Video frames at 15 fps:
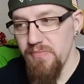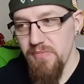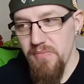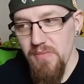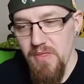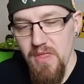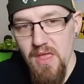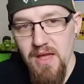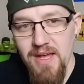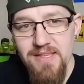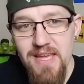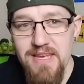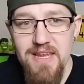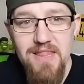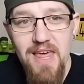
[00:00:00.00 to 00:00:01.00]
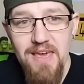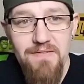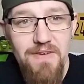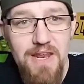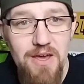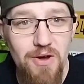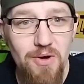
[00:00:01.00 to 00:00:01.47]
because I did like
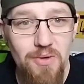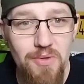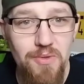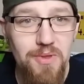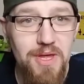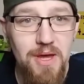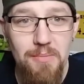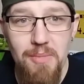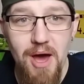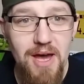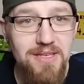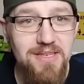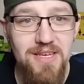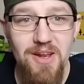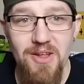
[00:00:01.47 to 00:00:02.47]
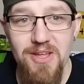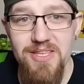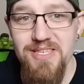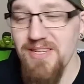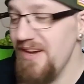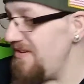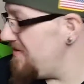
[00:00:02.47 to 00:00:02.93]
video, the unboxing and all that
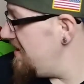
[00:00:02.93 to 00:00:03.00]
stuff.